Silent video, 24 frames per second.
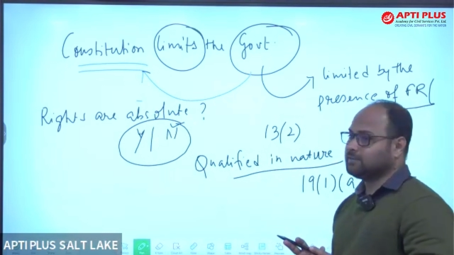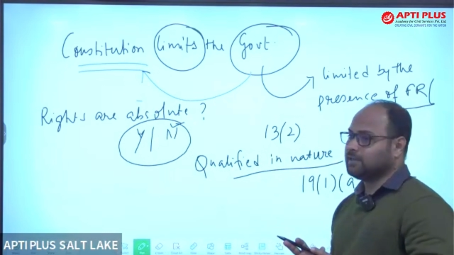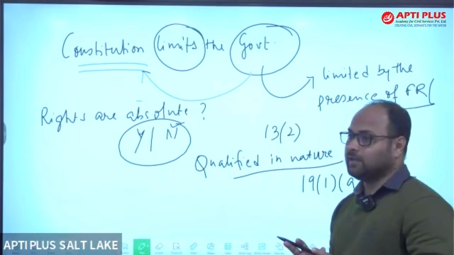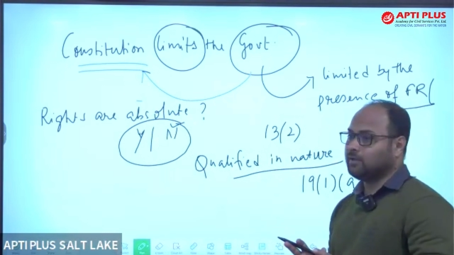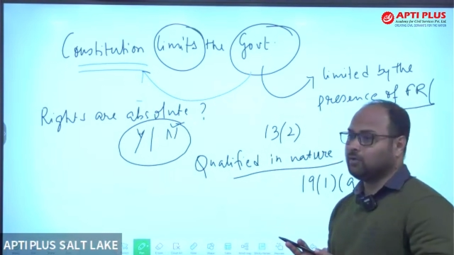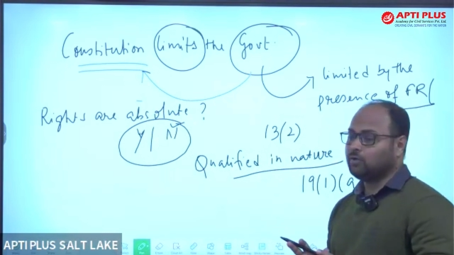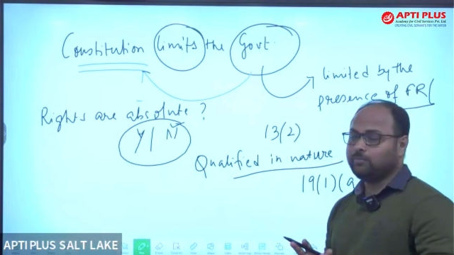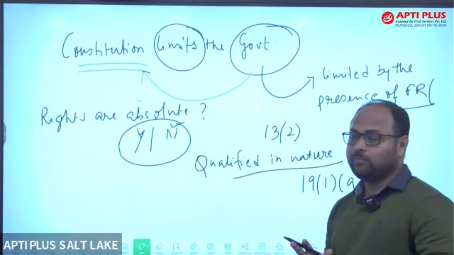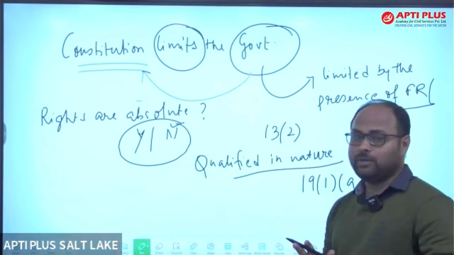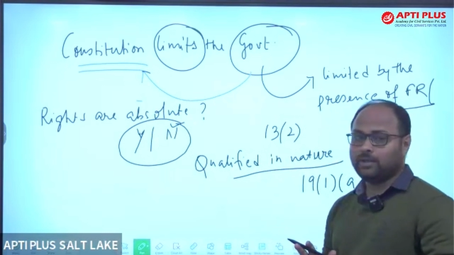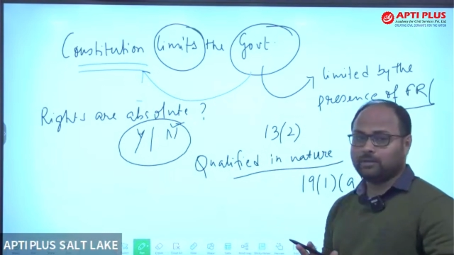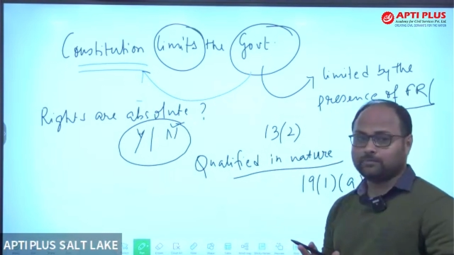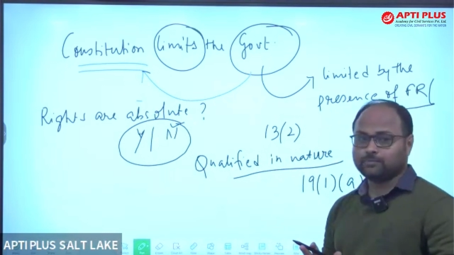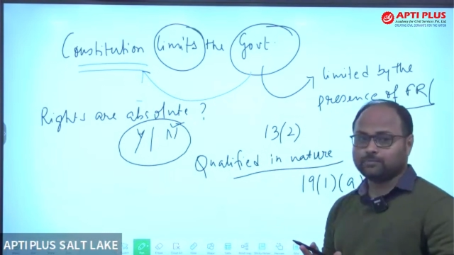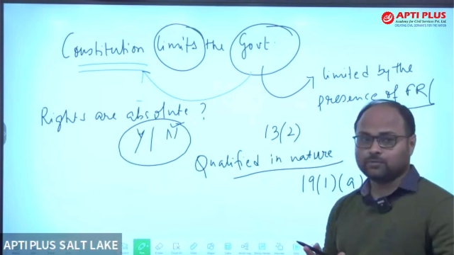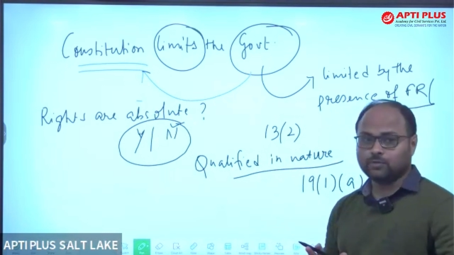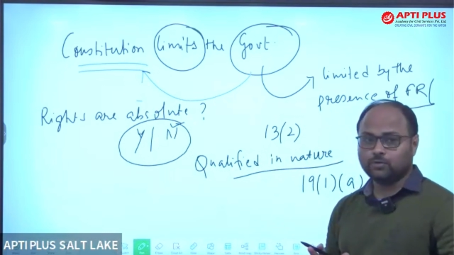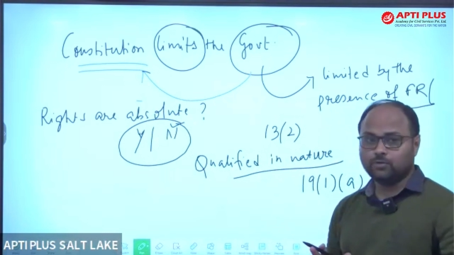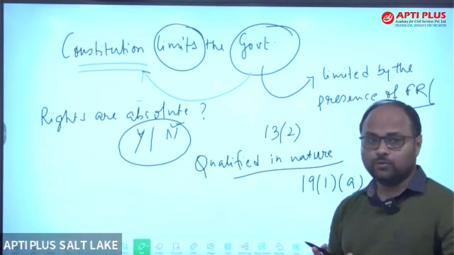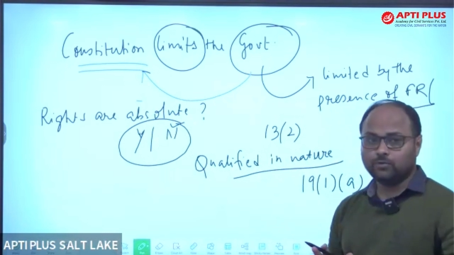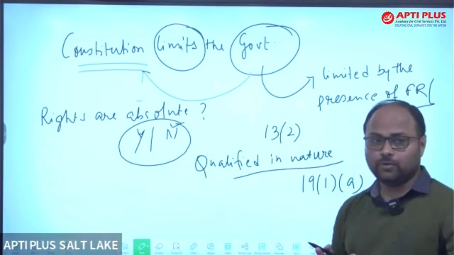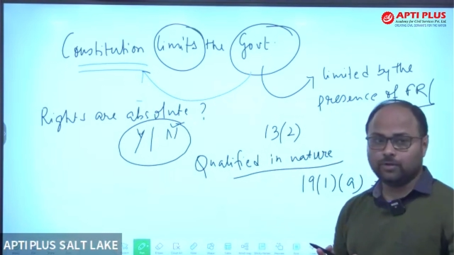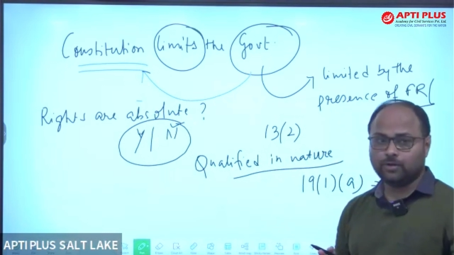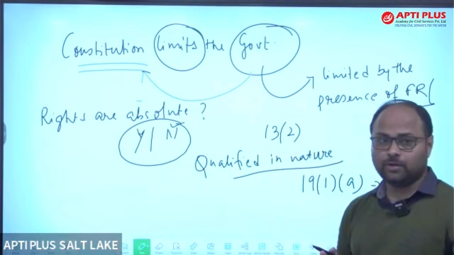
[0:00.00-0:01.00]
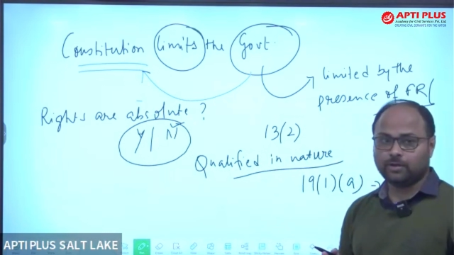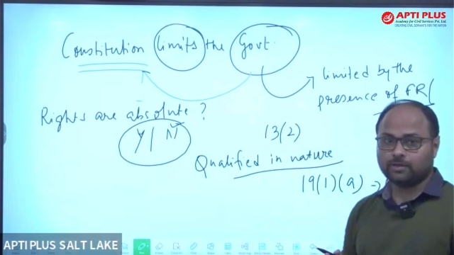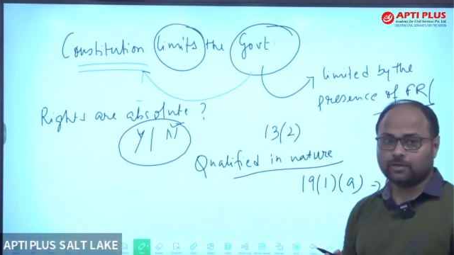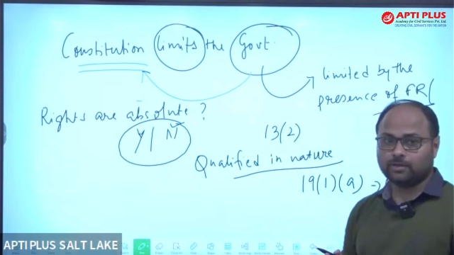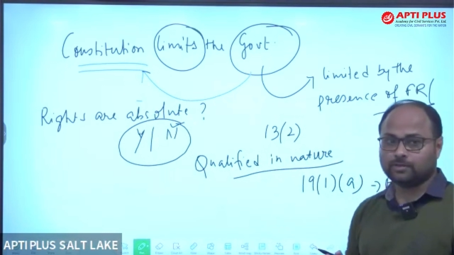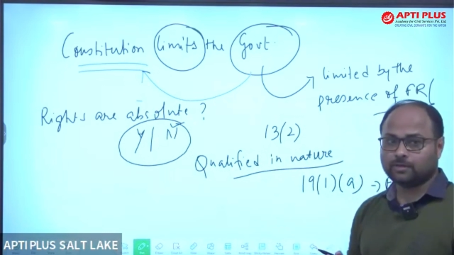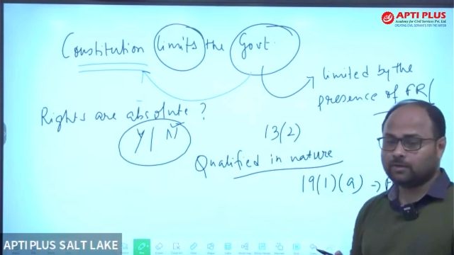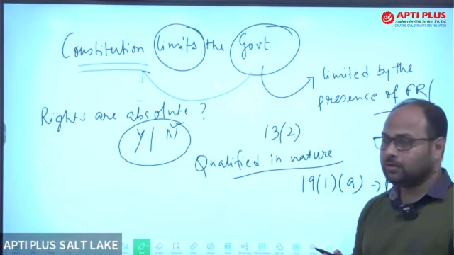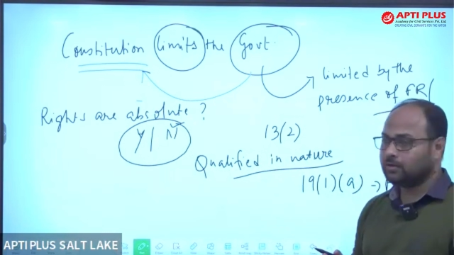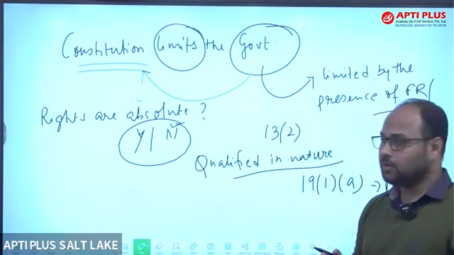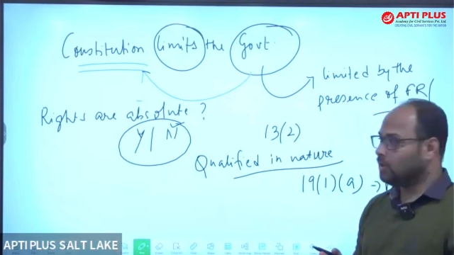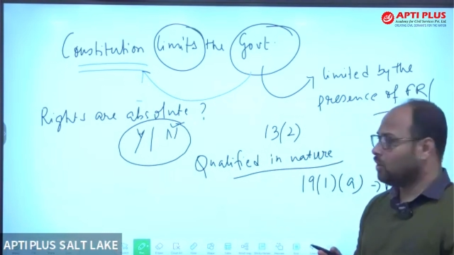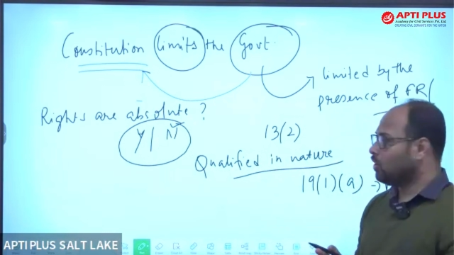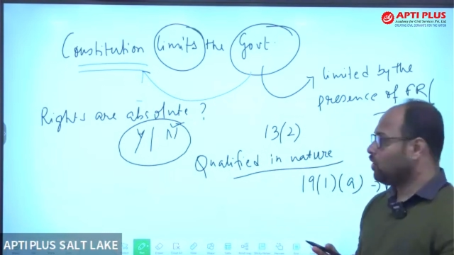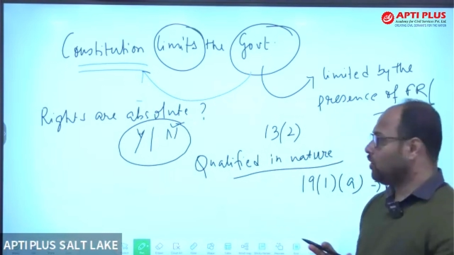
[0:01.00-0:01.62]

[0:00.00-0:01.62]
cannot be absolute in nature.